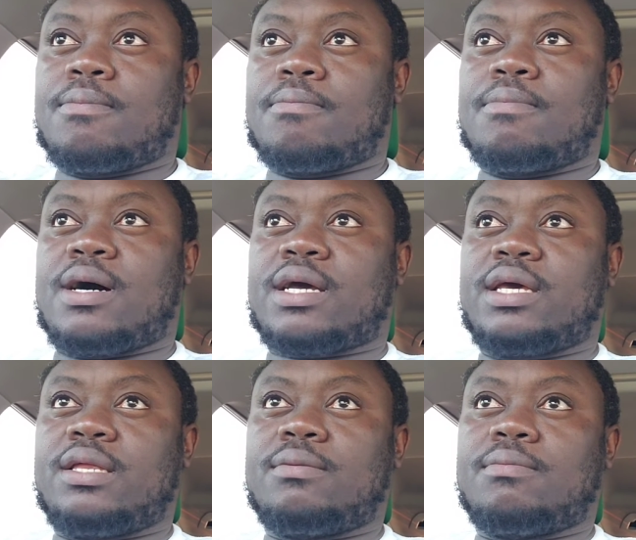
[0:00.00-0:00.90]
back
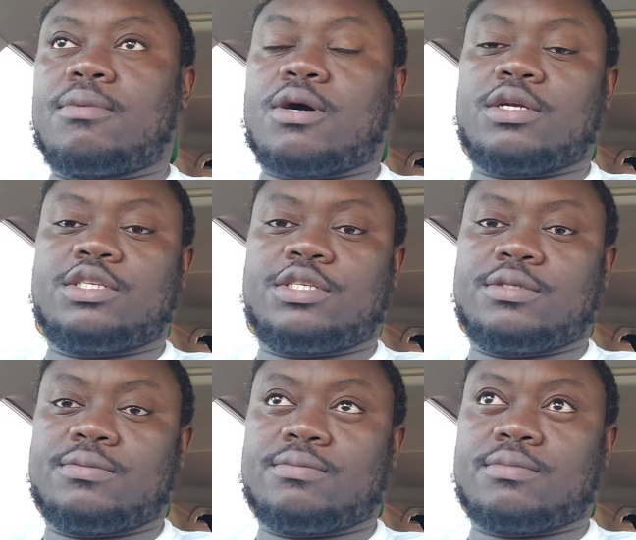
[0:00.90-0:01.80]
in March
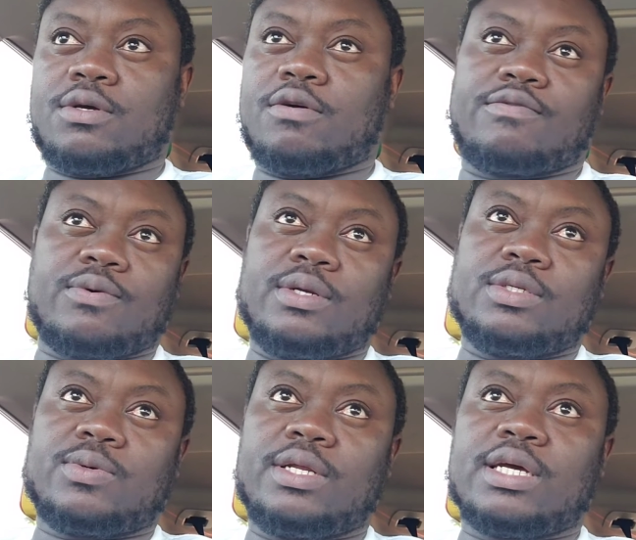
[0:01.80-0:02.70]
of
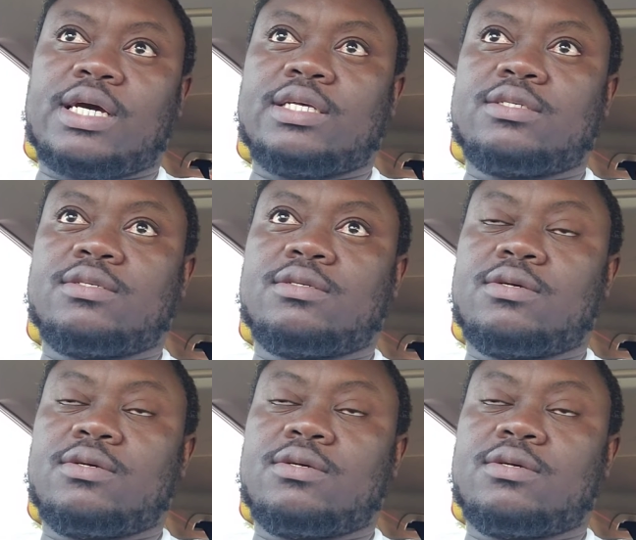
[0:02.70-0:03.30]
2020, guys,